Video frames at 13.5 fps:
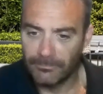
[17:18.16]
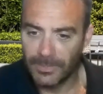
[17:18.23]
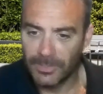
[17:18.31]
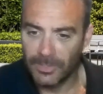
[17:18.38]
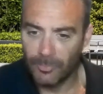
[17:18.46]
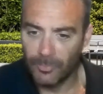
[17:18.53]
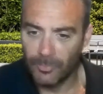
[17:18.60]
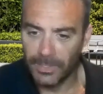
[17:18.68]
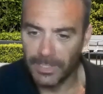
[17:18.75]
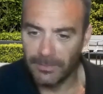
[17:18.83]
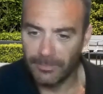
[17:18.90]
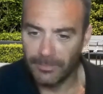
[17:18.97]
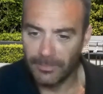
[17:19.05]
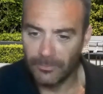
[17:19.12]
there's no point
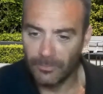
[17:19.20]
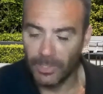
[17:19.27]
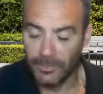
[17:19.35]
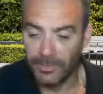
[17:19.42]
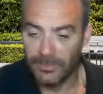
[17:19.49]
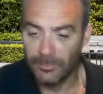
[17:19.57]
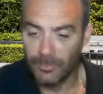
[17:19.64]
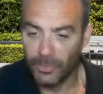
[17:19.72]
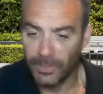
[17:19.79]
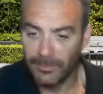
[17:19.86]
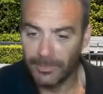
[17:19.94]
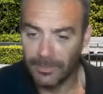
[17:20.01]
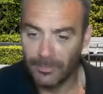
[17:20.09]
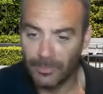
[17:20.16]
keeping it. Well, there is a point
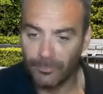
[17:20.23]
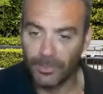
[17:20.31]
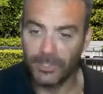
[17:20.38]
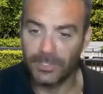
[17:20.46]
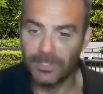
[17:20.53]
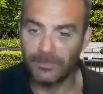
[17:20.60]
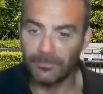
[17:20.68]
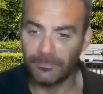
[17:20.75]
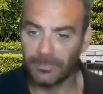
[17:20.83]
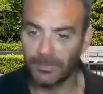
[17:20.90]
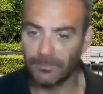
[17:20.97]
keeping it on apprenticeship